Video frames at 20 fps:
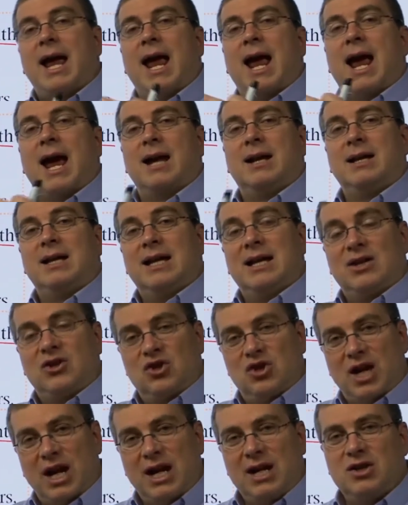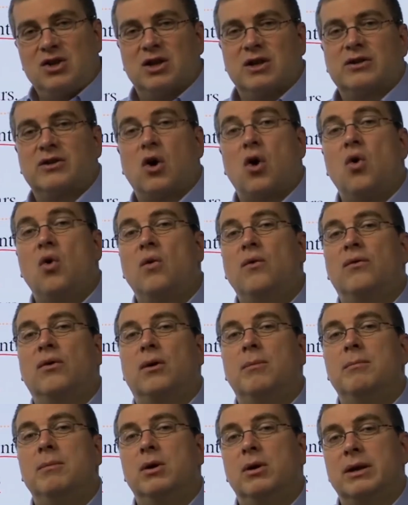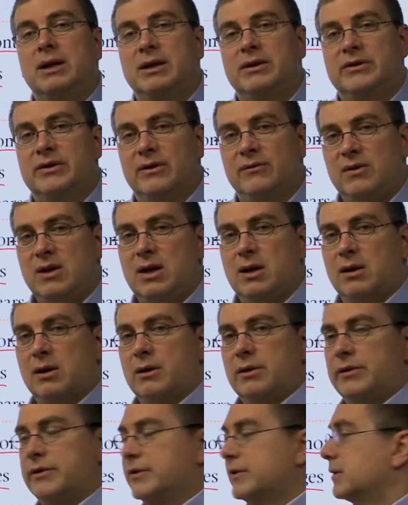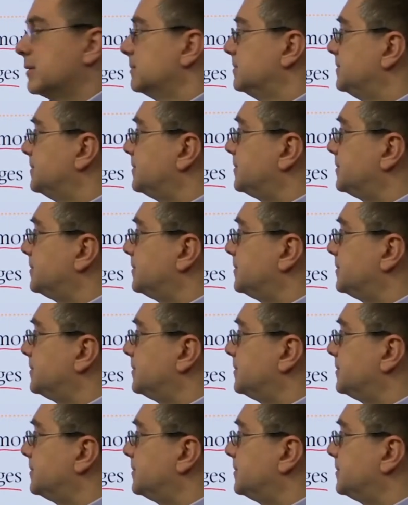and it changes over millions of years.